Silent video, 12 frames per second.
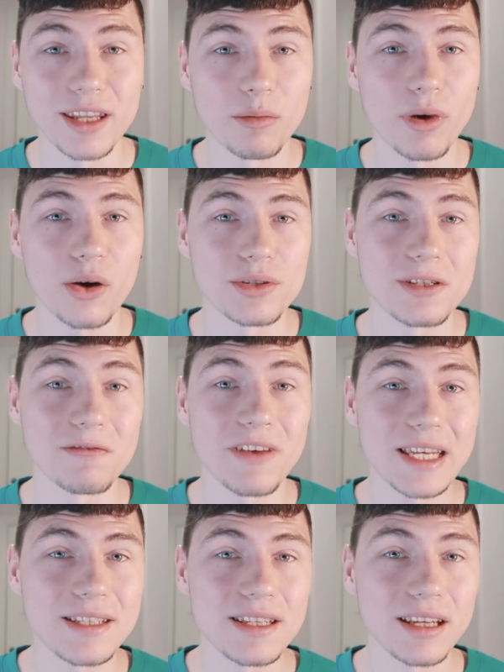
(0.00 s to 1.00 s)
about
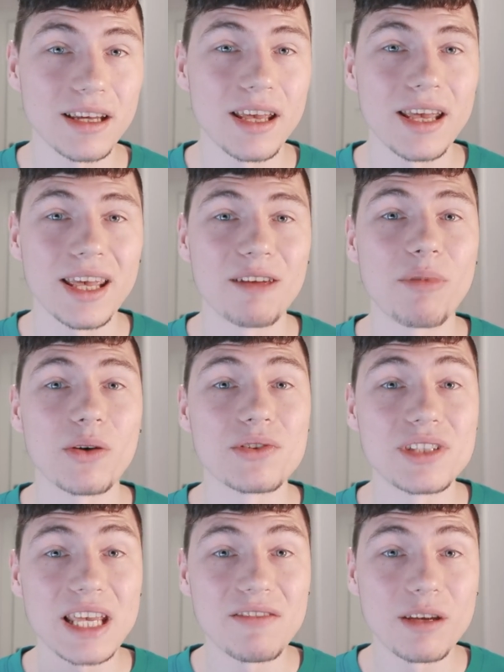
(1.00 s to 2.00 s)
investing, about
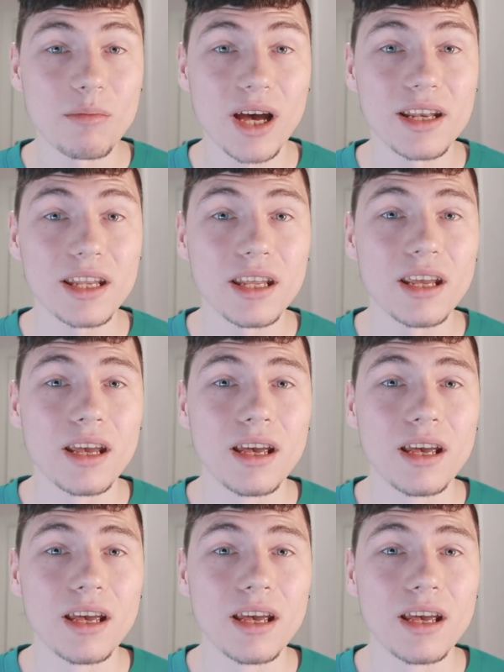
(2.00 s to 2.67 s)
saving money.